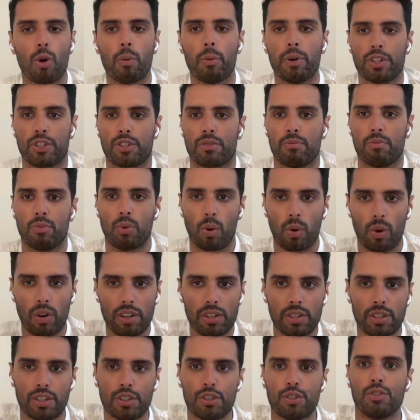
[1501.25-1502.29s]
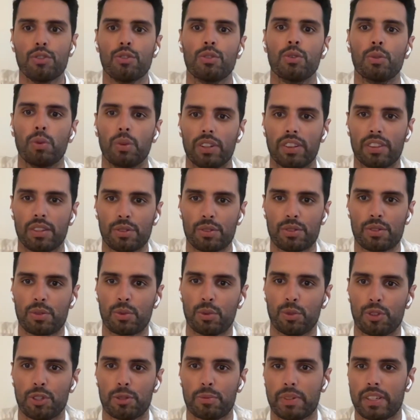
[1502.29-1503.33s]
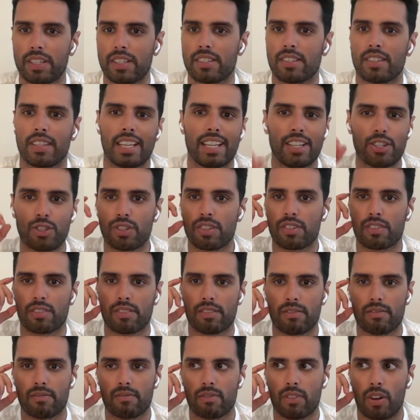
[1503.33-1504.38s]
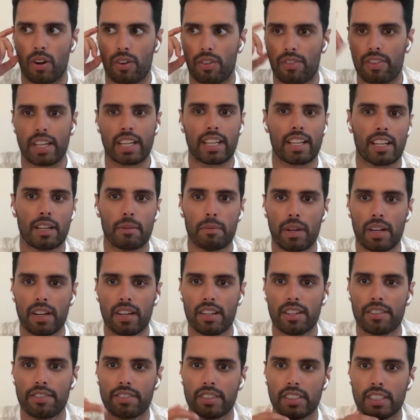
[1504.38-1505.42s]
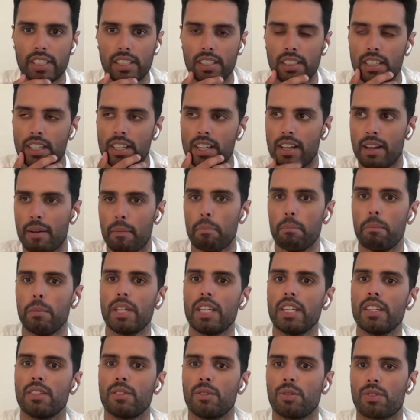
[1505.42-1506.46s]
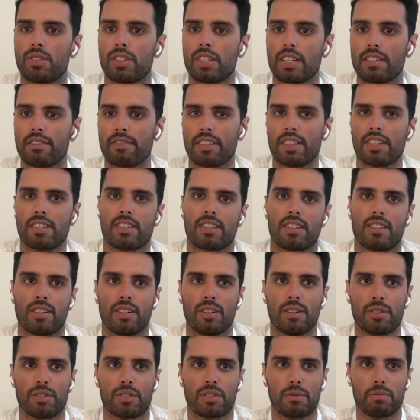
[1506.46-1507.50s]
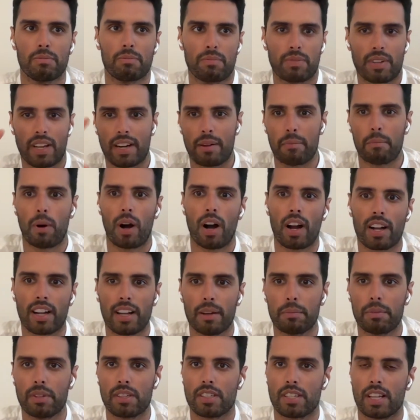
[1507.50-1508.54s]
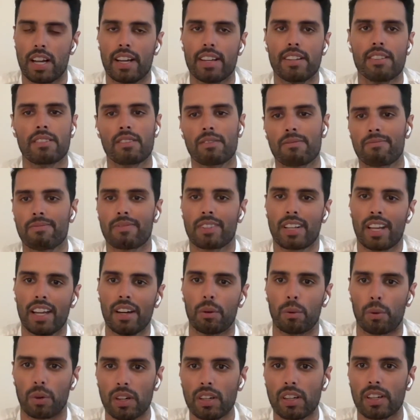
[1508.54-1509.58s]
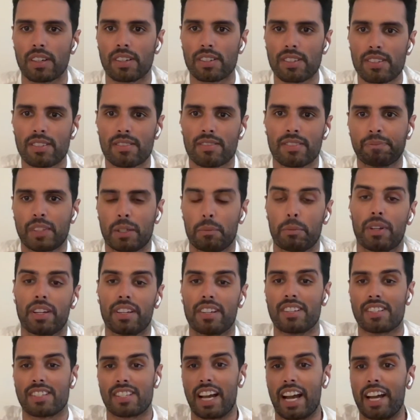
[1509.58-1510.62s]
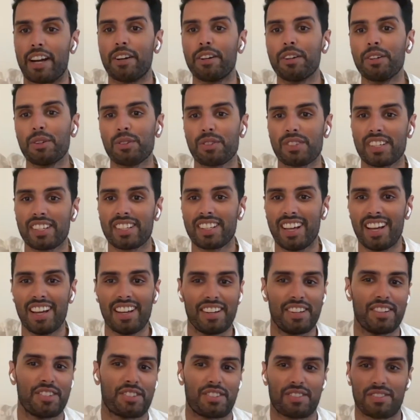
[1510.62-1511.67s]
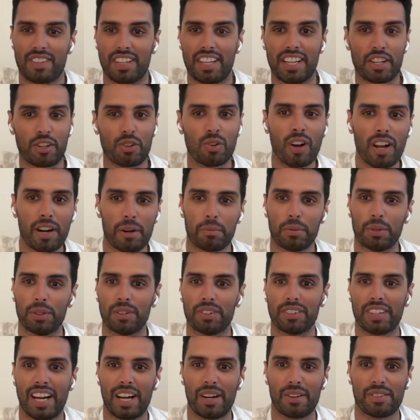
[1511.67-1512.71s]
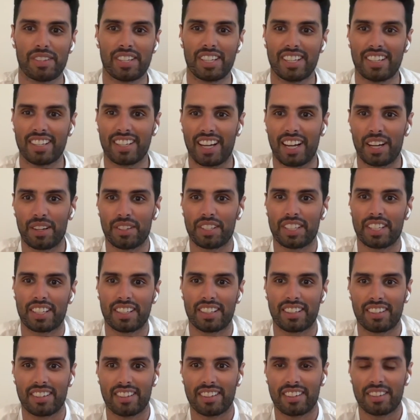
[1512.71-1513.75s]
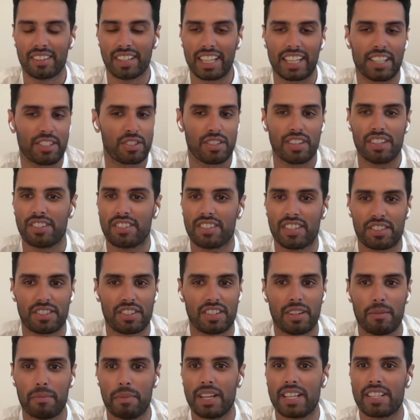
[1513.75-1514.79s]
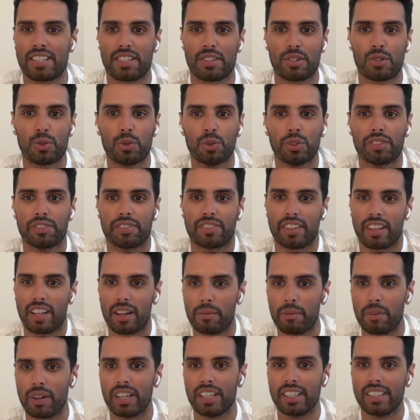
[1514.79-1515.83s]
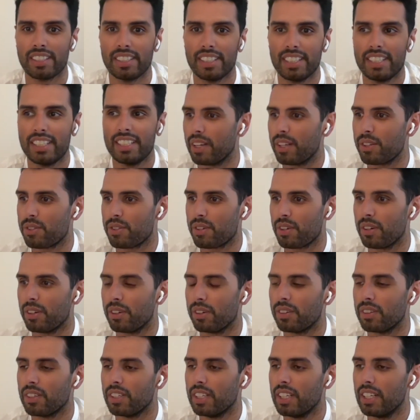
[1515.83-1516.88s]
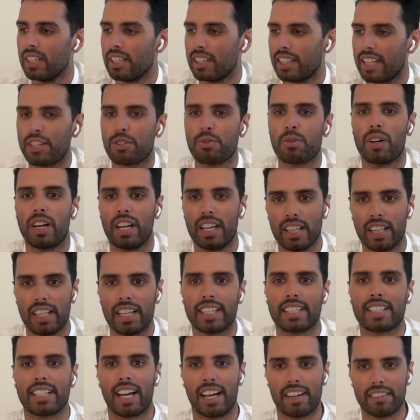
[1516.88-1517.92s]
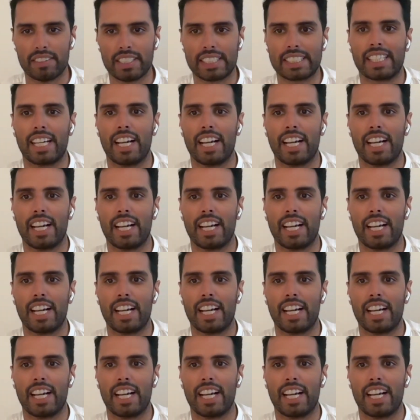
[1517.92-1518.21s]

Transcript: much more you could do with those tools because they just are thinking about it differently. Me using V0 to kind of mock up designs kind of works, but a designer using that, it's incredible how they can, like, it's such an amazing tool for them, right? And so that's why I like to have like